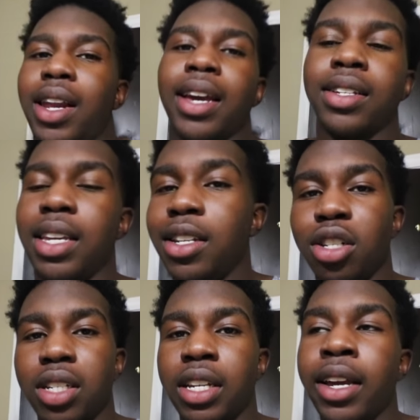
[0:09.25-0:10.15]
Like, it's
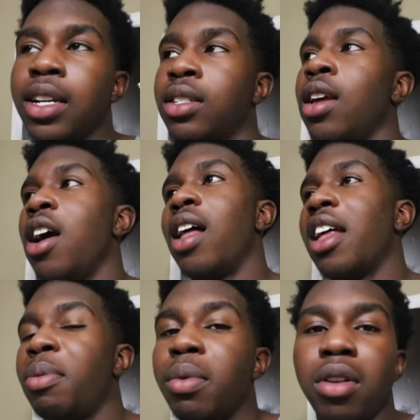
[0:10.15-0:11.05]
easier to say because a
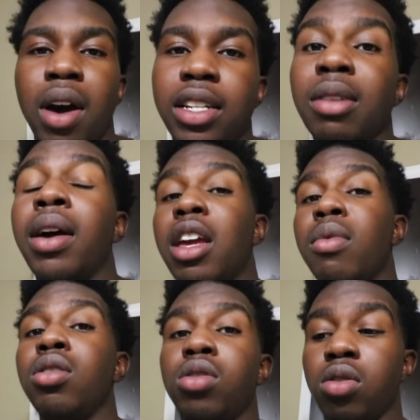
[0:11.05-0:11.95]
lot of people don't know how to say my
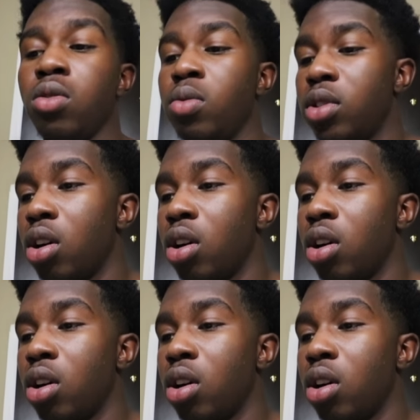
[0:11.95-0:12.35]
name on YouTube.